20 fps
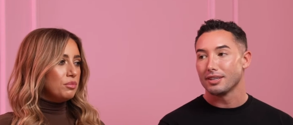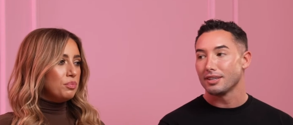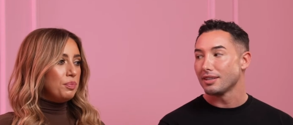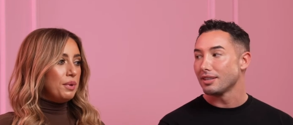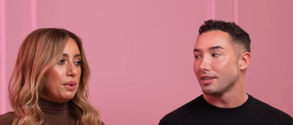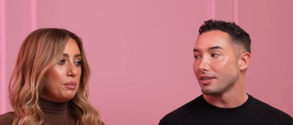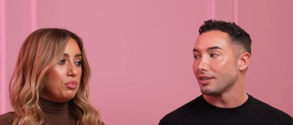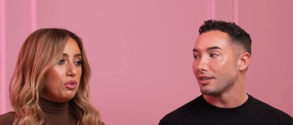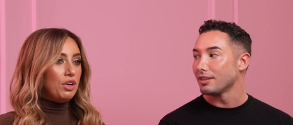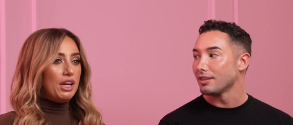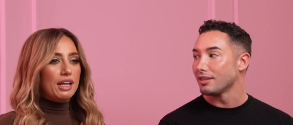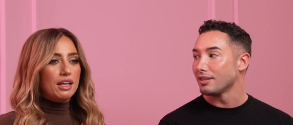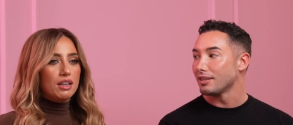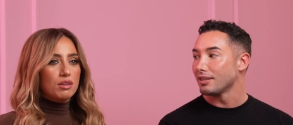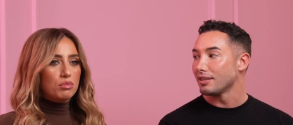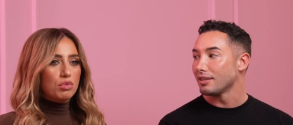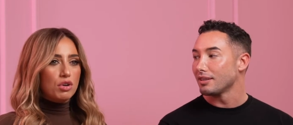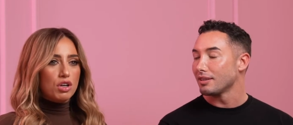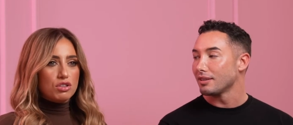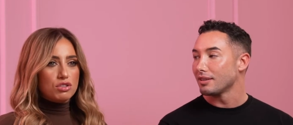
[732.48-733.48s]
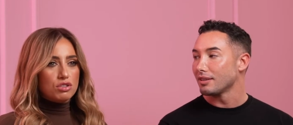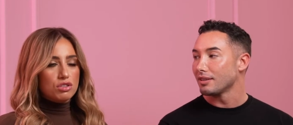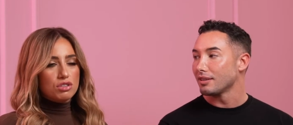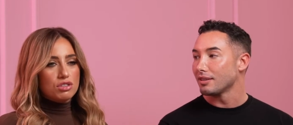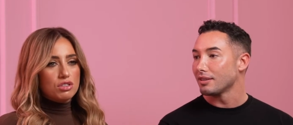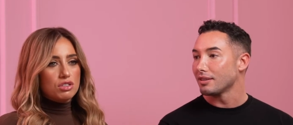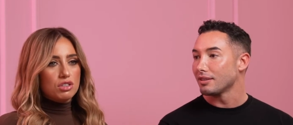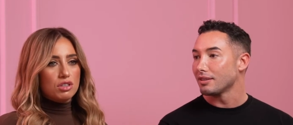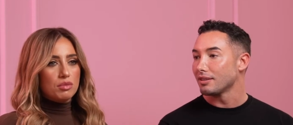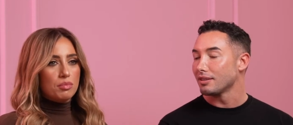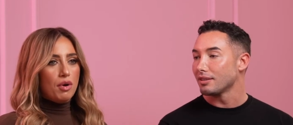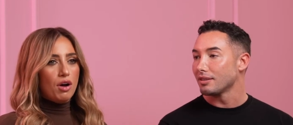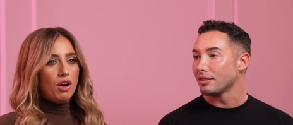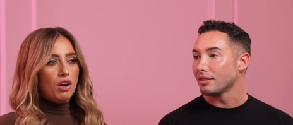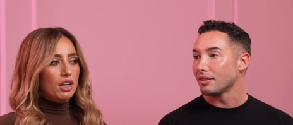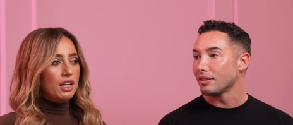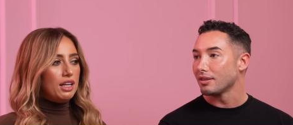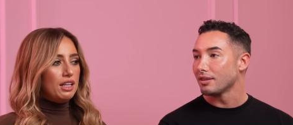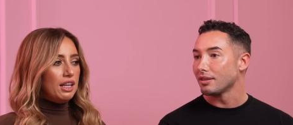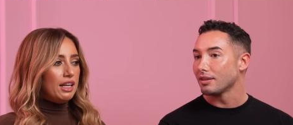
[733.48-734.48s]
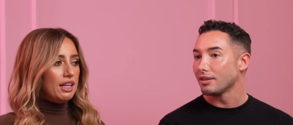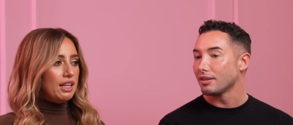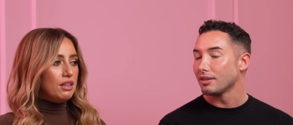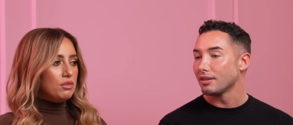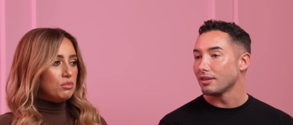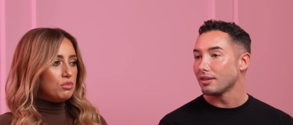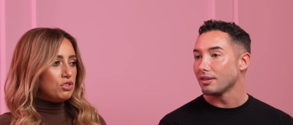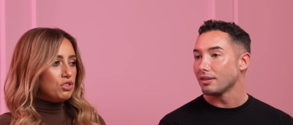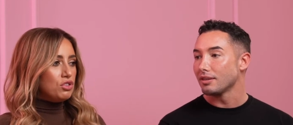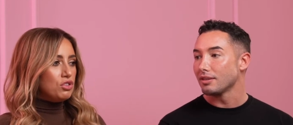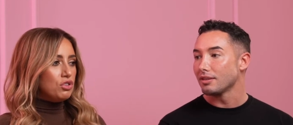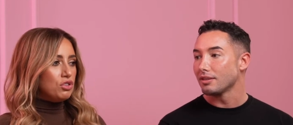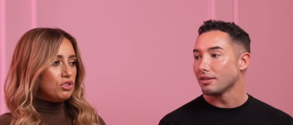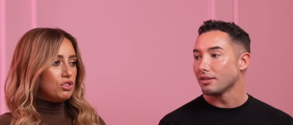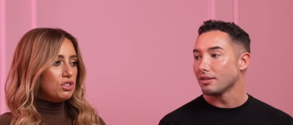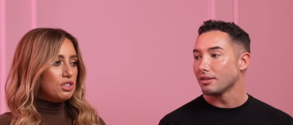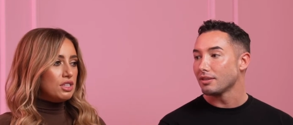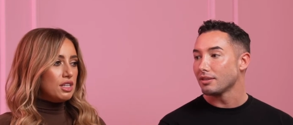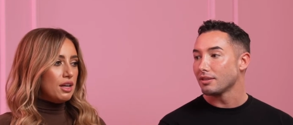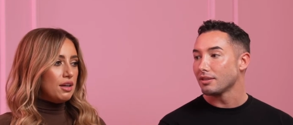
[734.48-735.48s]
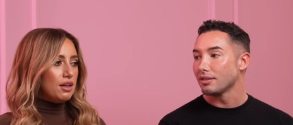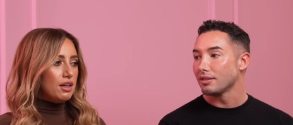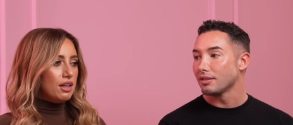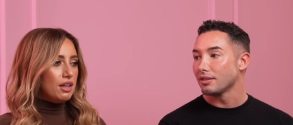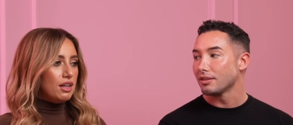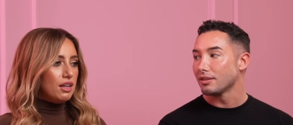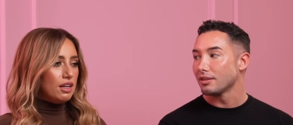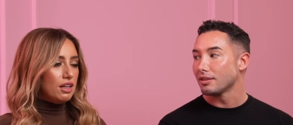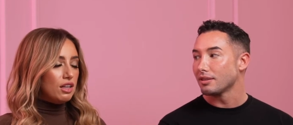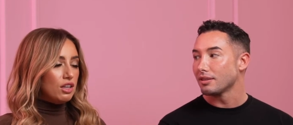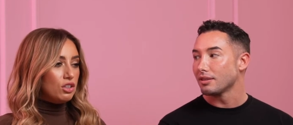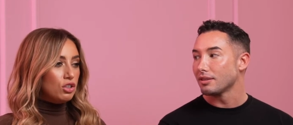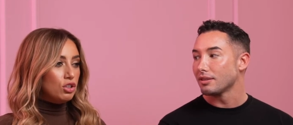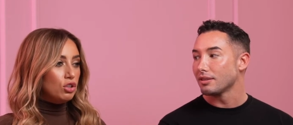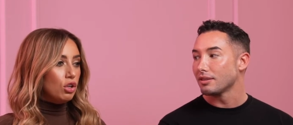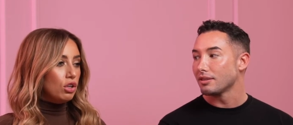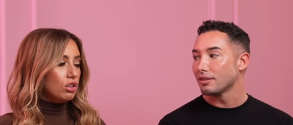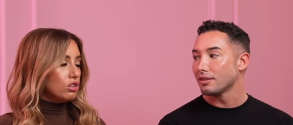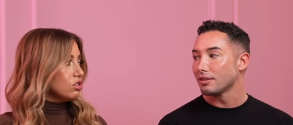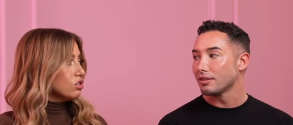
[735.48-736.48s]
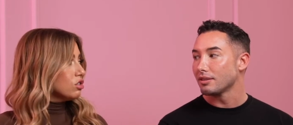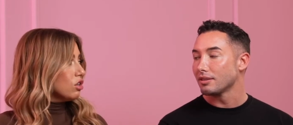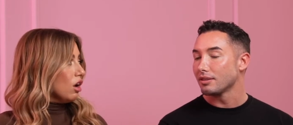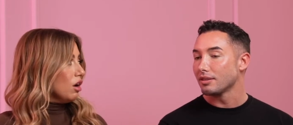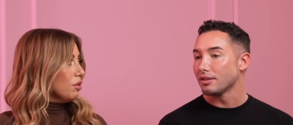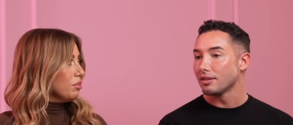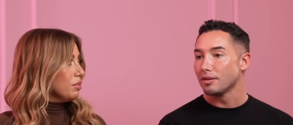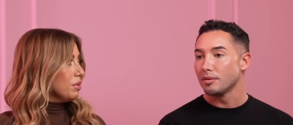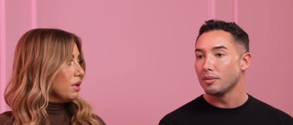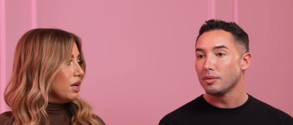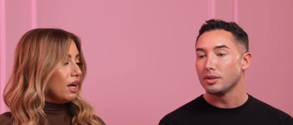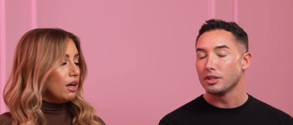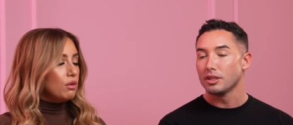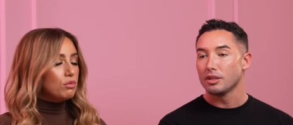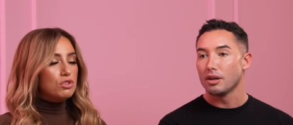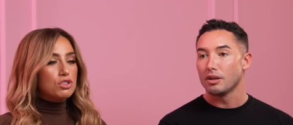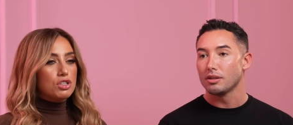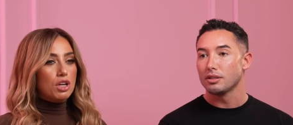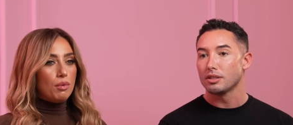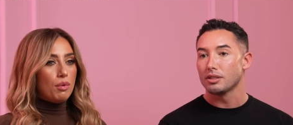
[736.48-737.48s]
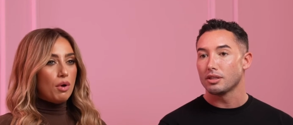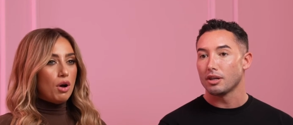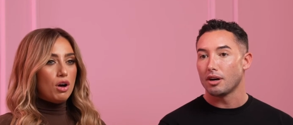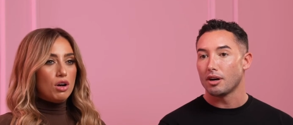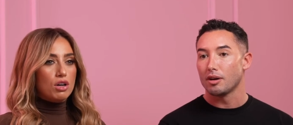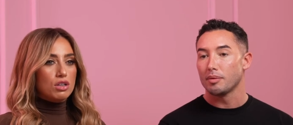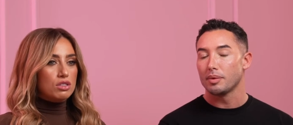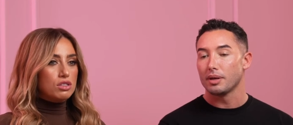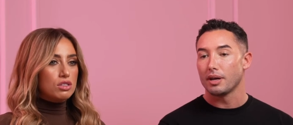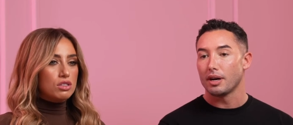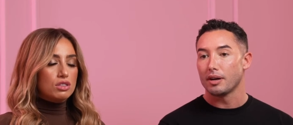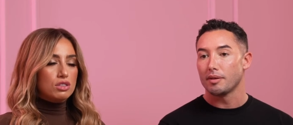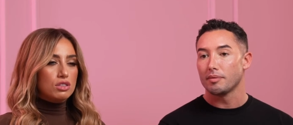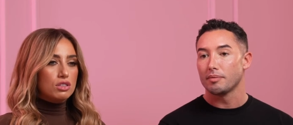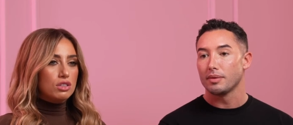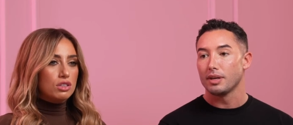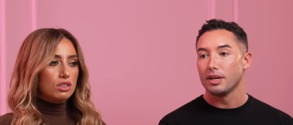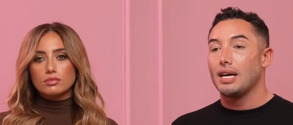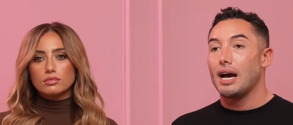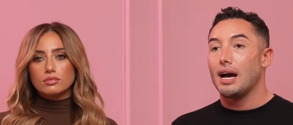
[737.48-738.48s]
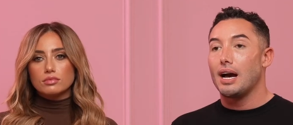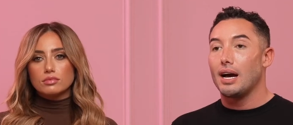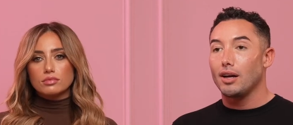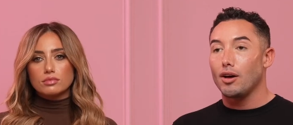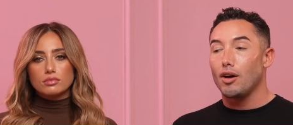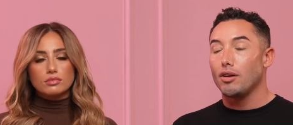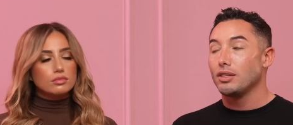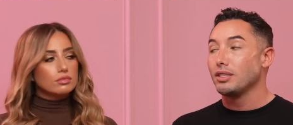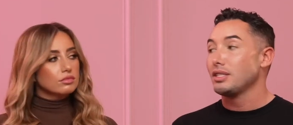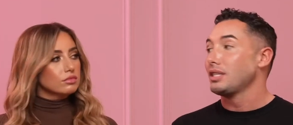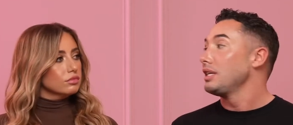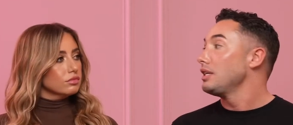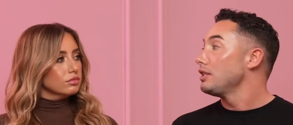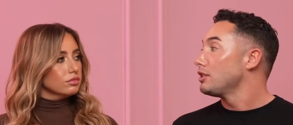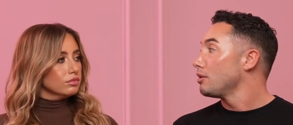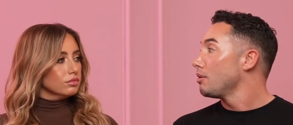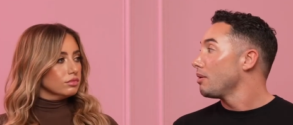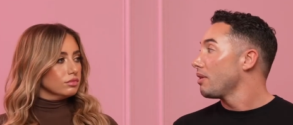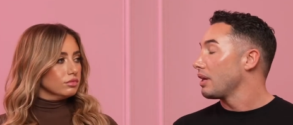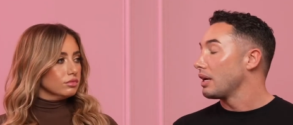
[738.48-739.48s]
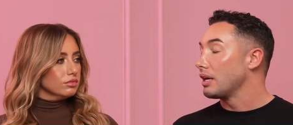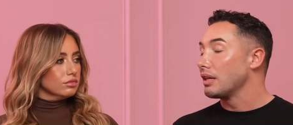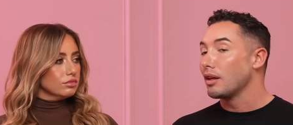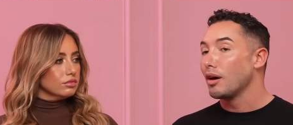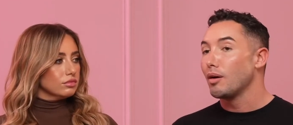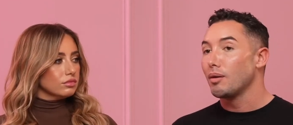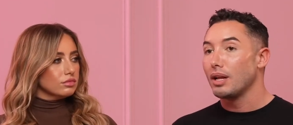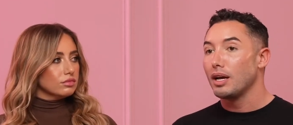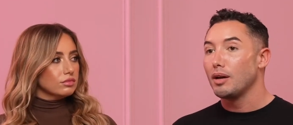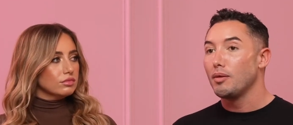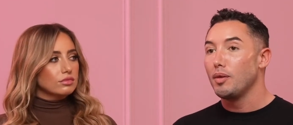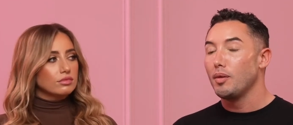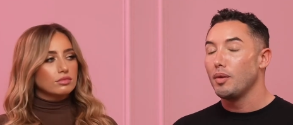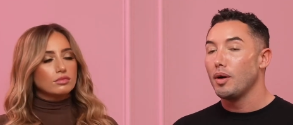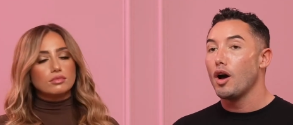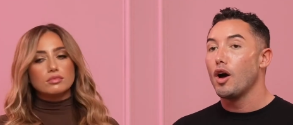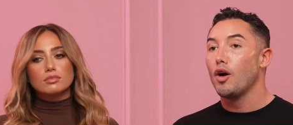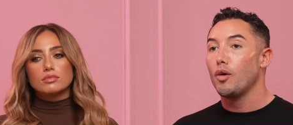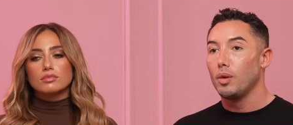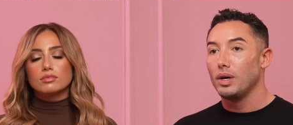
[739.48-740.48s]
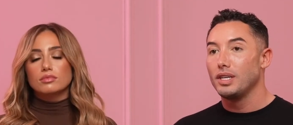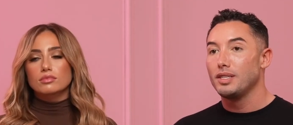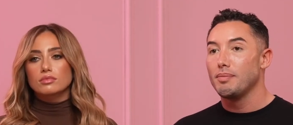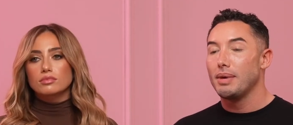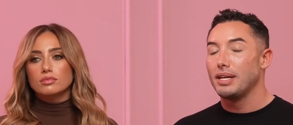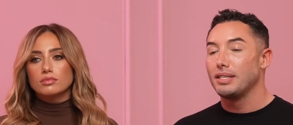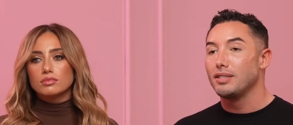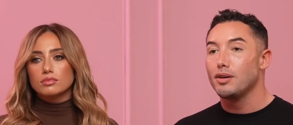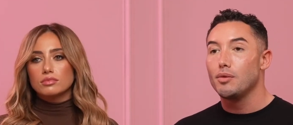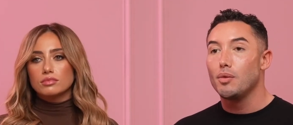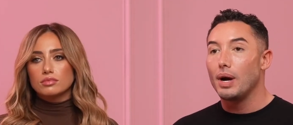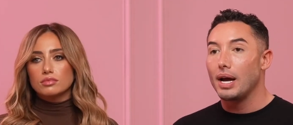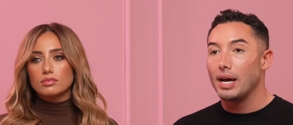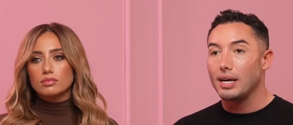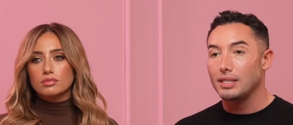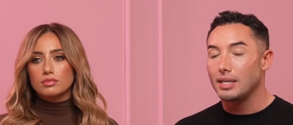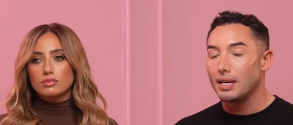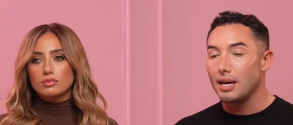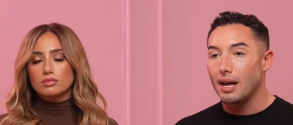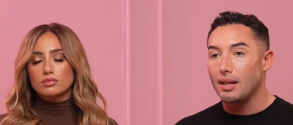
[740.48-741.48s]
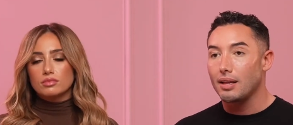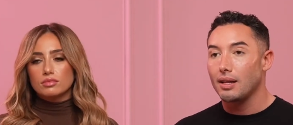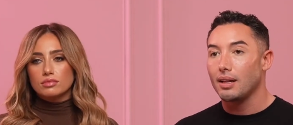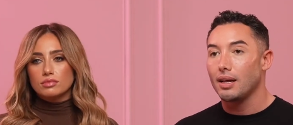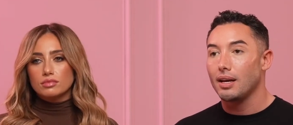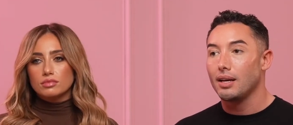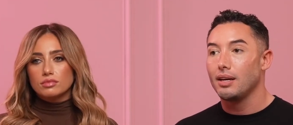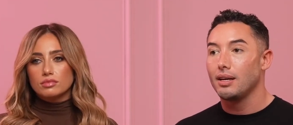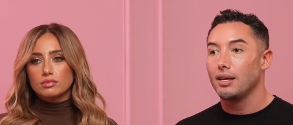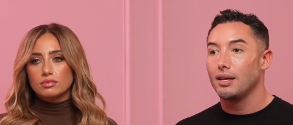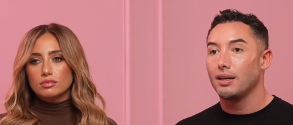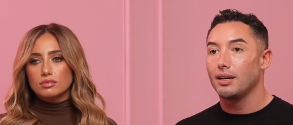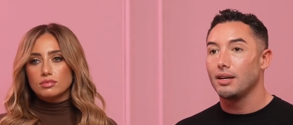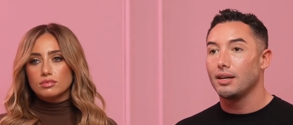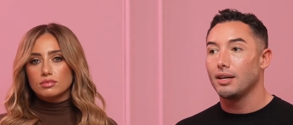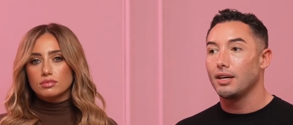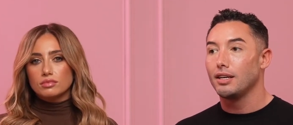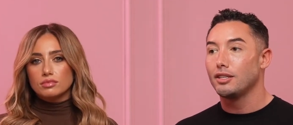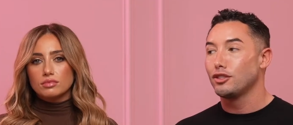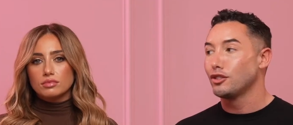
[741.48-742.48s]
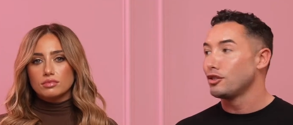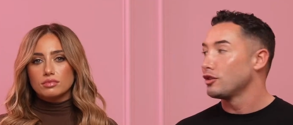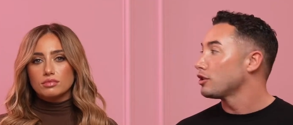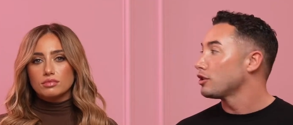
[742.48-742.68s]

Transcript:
Speaker 1: but bringing products to the market. Like it was just non-stop. Non so hard. Yeah.
Speaker 2: yeah, I honestly do think though, like we were always meant to work together. Like it's